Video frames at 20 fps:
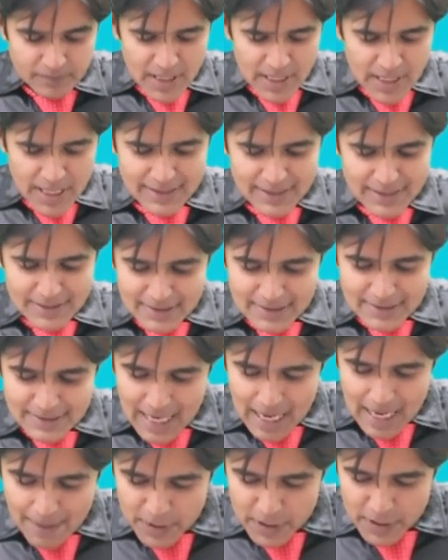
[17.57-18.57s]
It is
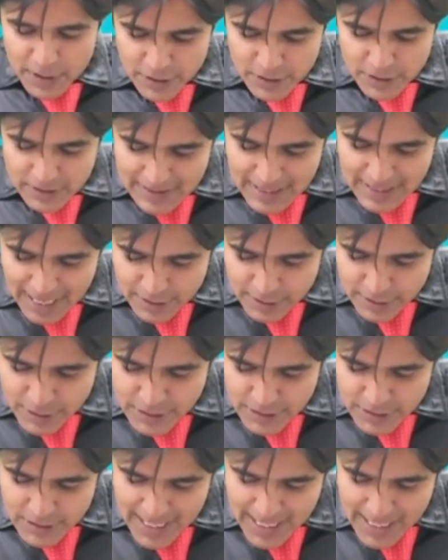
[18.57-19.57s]
established that
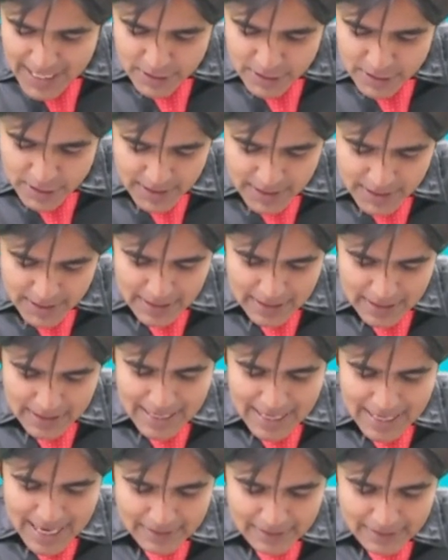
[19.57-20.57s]
change in
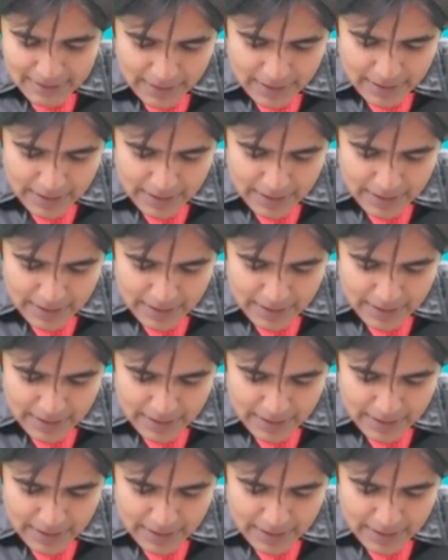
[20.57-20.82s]
length